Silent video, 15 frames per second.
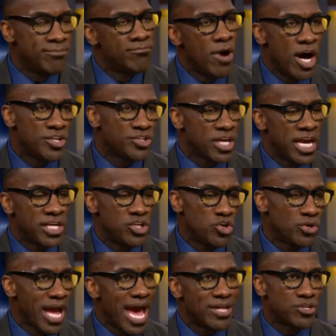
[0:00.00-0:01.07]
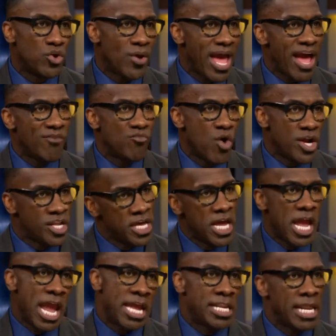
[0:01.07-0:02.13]
months, and you guys don't have one
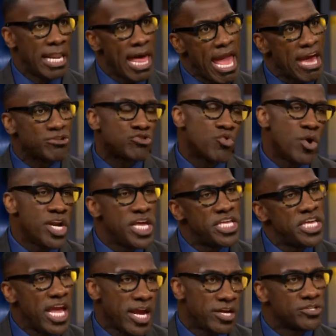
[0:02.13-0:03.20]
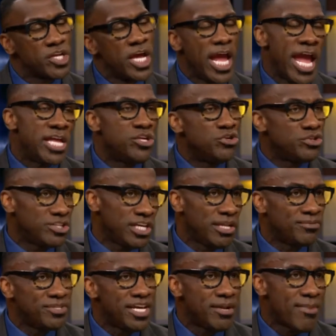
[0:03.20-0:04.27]
in the last 20 years. And you still
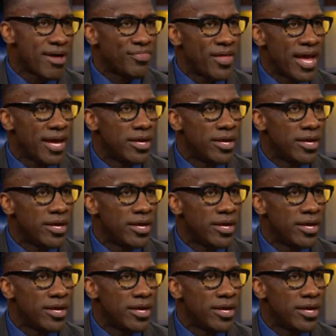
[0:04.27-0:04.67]
upset about that.